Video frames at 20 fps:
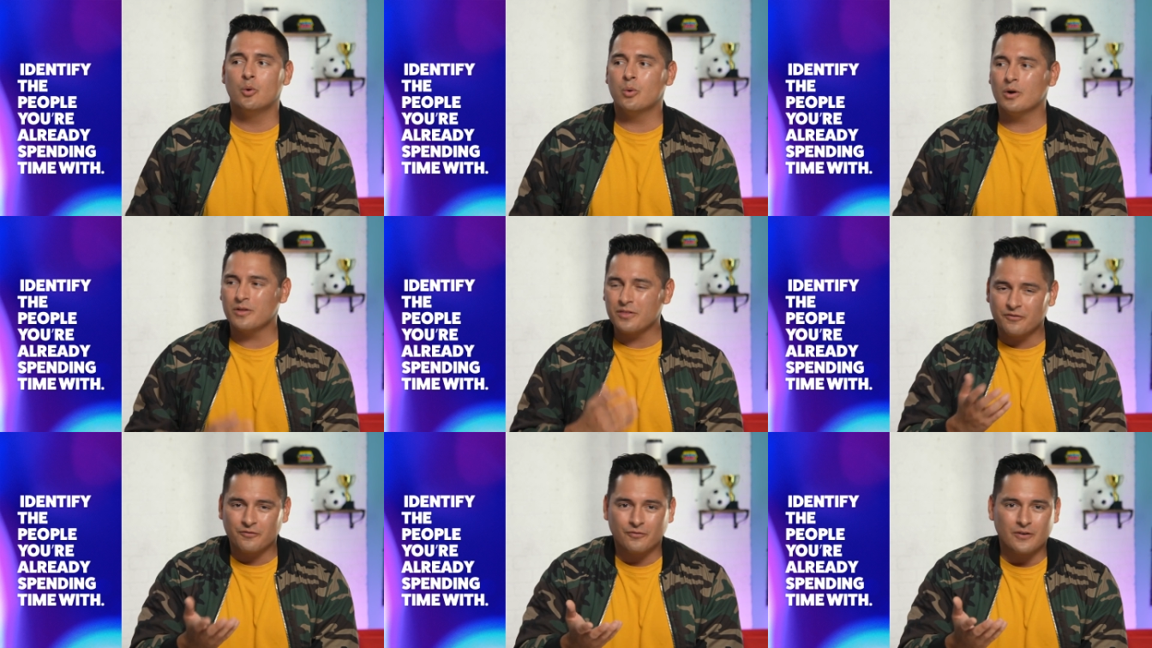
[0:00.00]

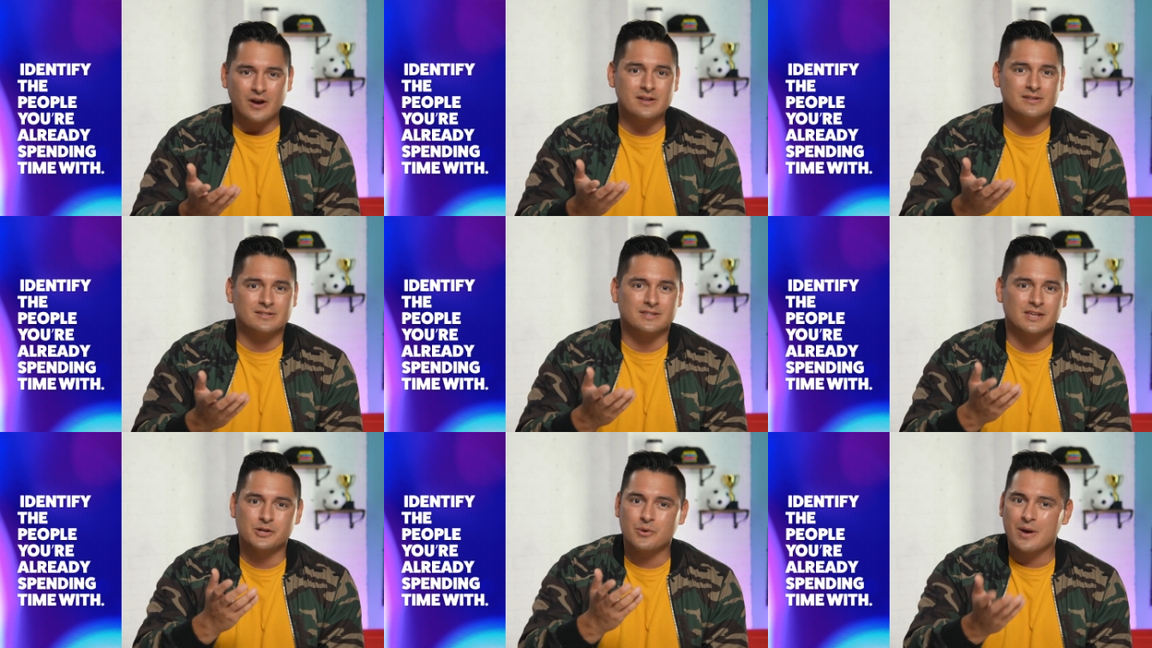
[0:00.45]
Who are the
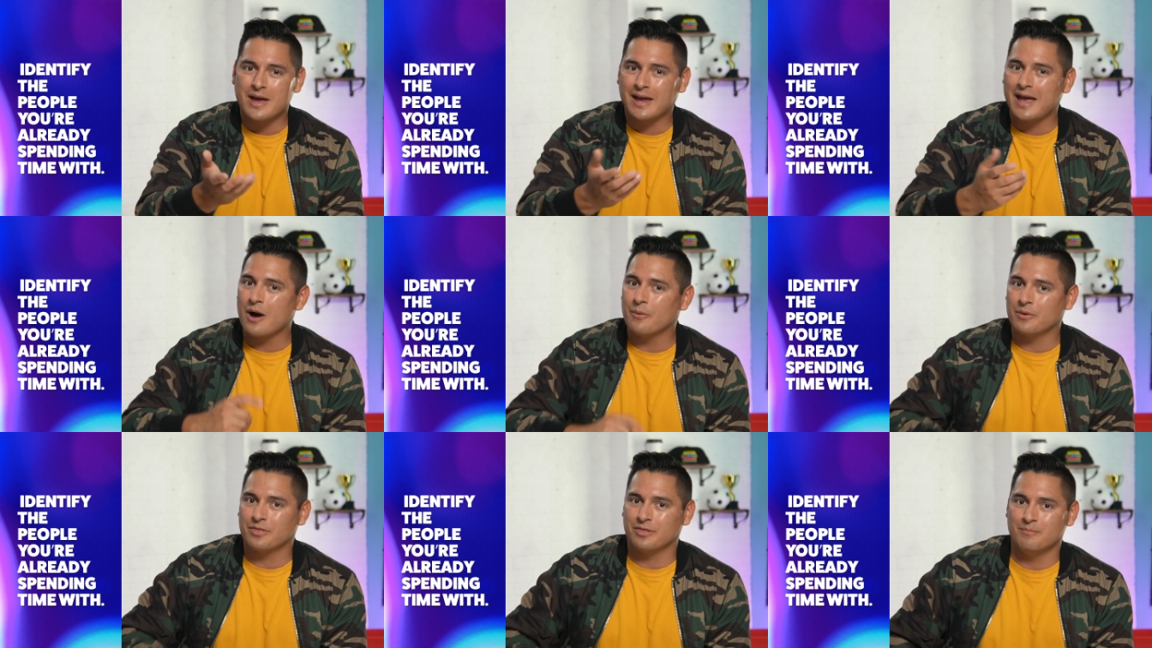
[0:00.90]
friends that you
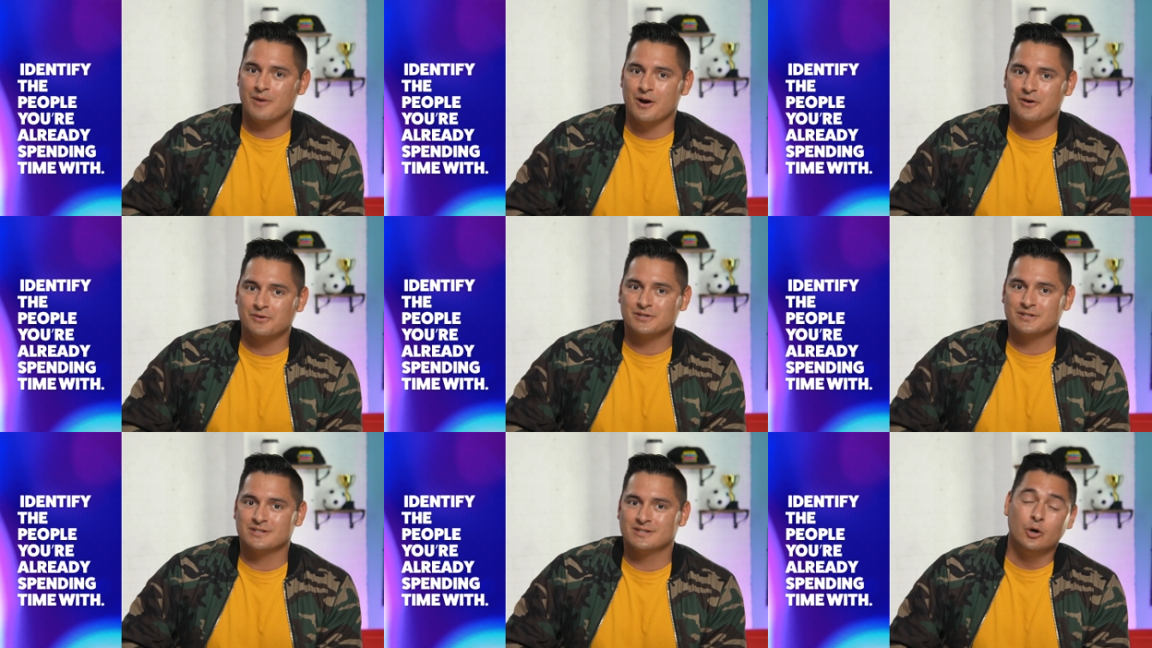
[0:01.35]
hang out with the
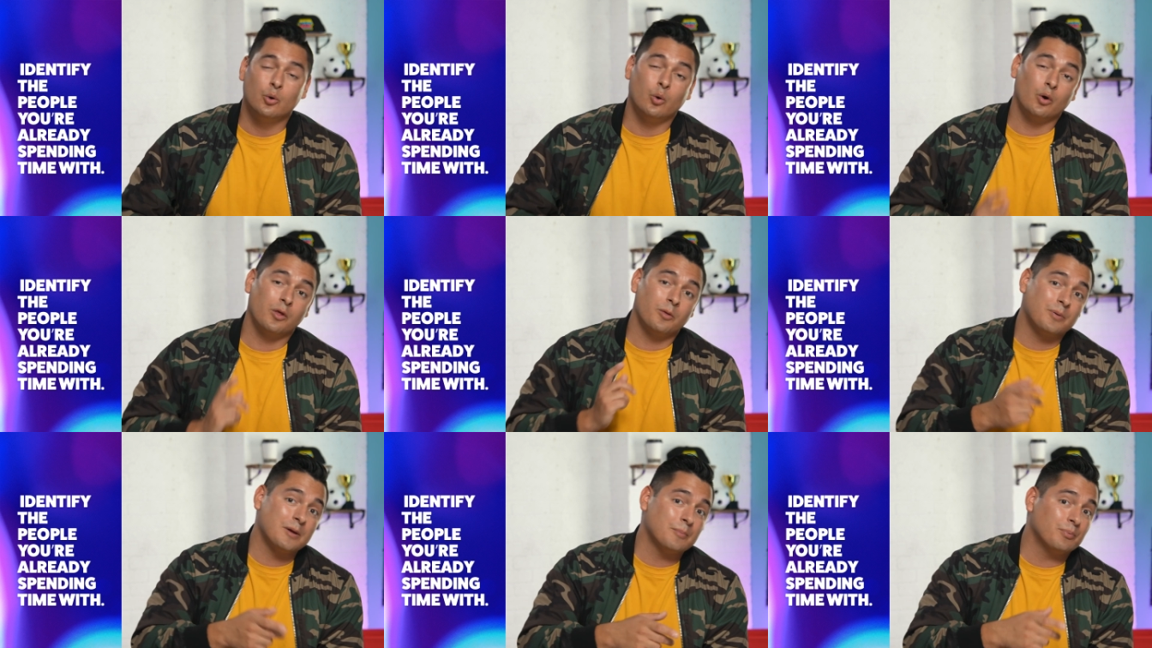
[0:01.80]
most?
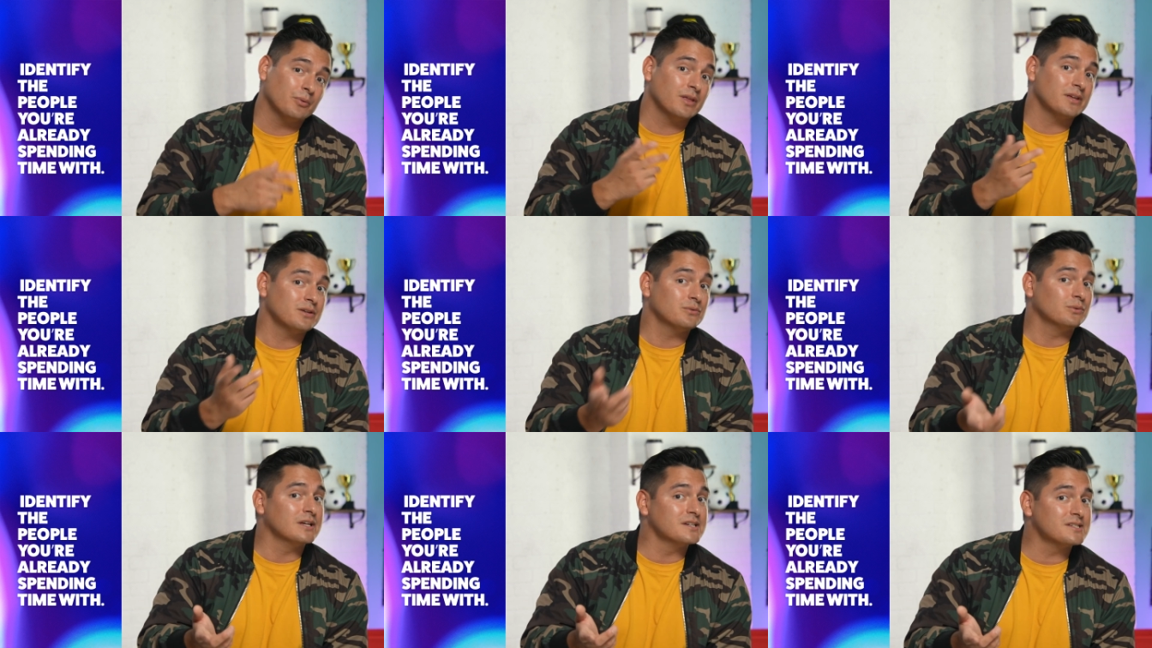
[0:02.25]
Who are the people
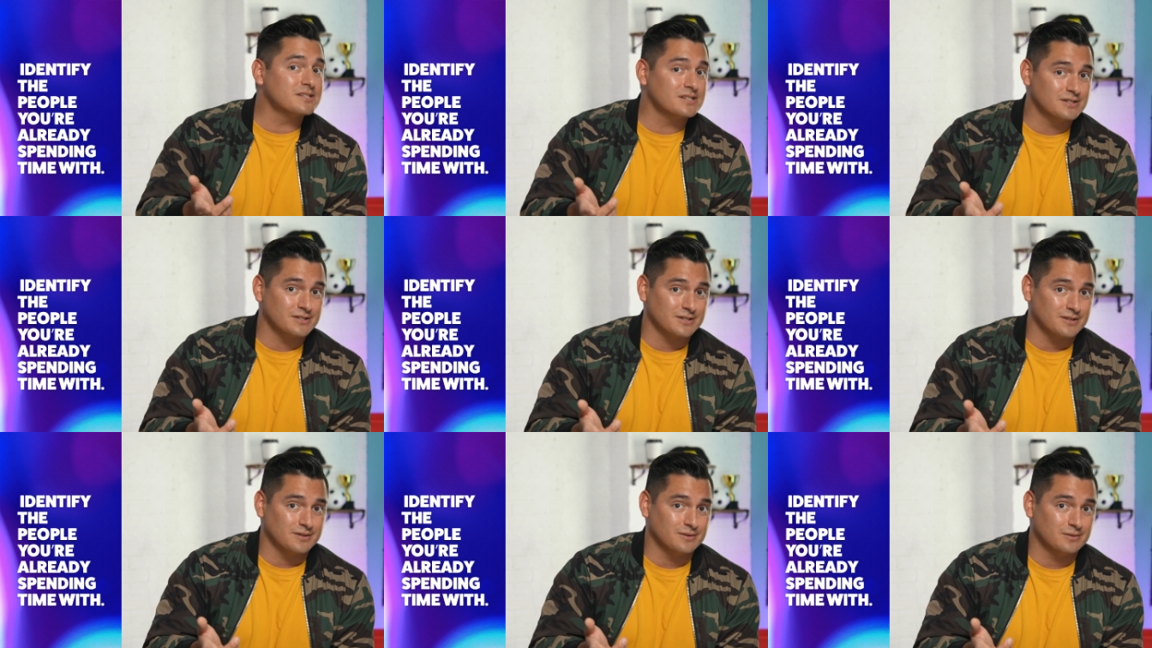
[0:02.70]
that you
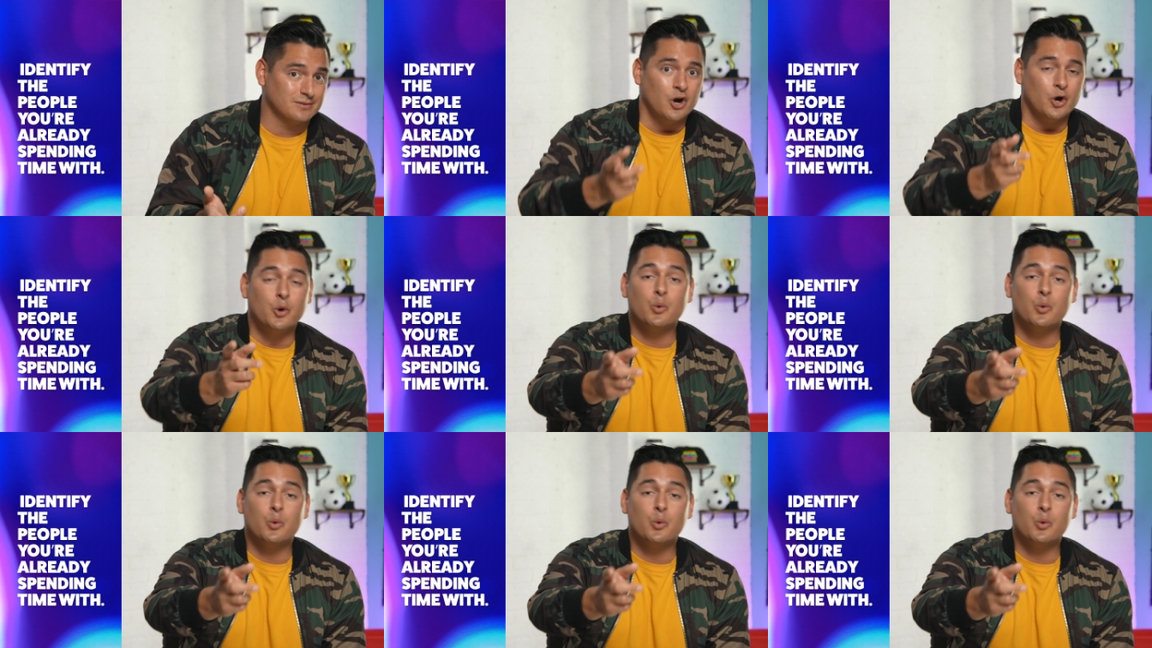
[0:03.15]
listen to?